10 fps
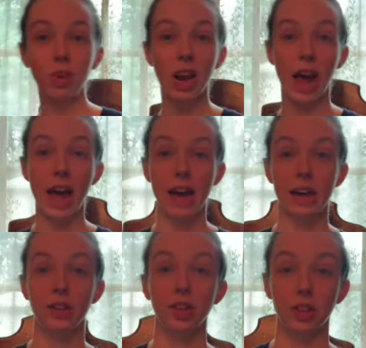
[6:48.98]

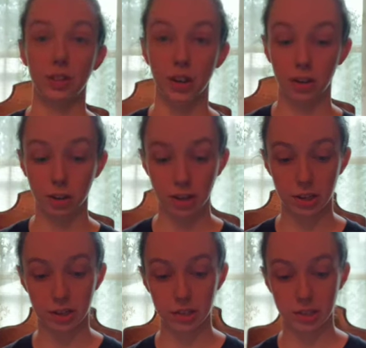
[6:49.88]
And there
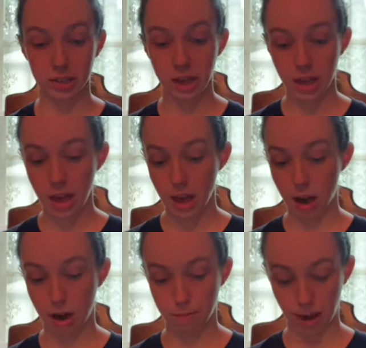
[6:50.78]
is
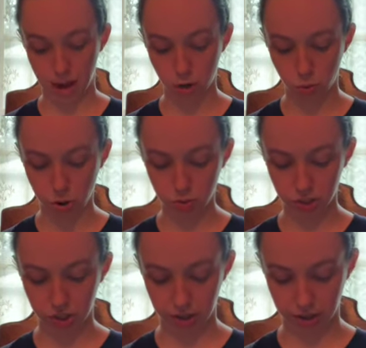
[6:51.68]
um, a quote
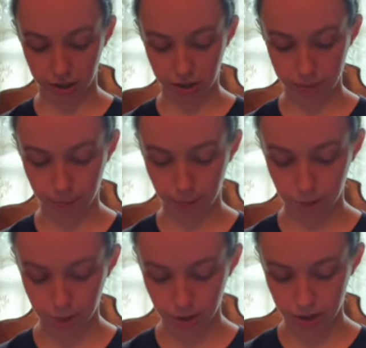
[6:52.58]
here.
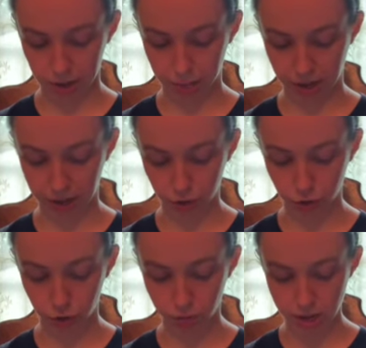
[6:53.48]
It's page
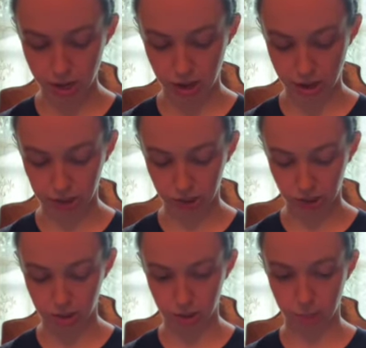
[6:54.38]
twenty-eight
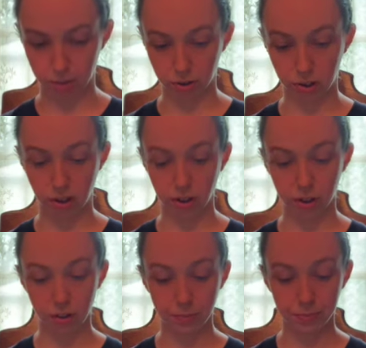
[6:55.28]
in the book here.